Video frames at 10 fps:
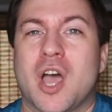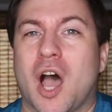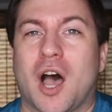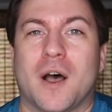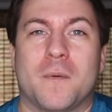
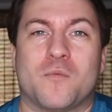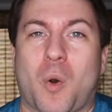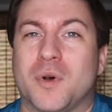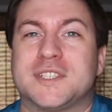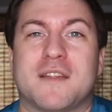I
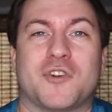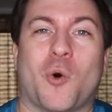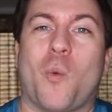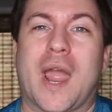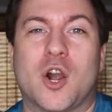wasn't even
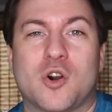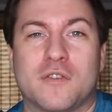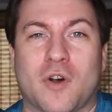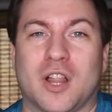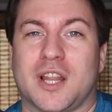aware
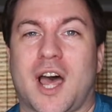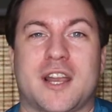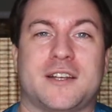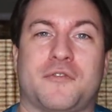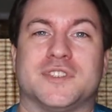of a lot
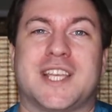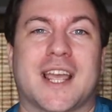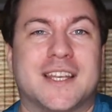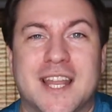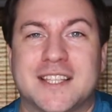of different
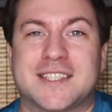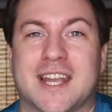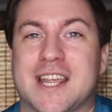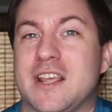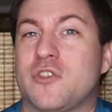techniques
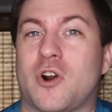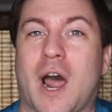that either